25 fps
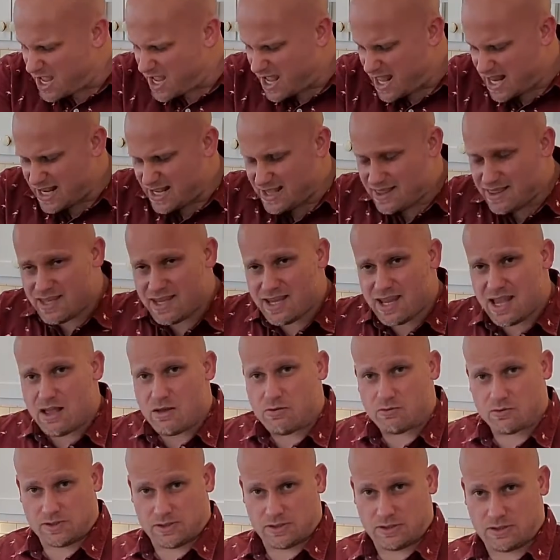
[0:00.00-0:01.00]
anything
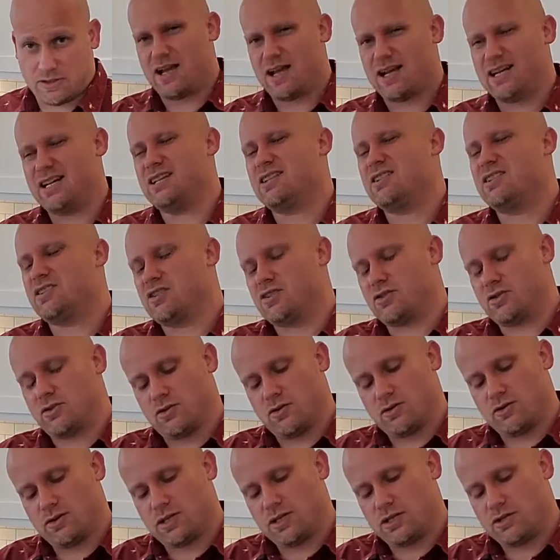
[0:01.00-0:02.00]
else. I need to
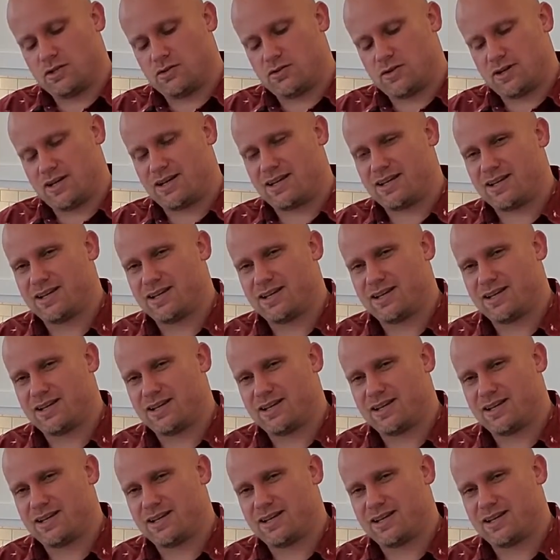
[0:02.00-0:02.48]
stir this drink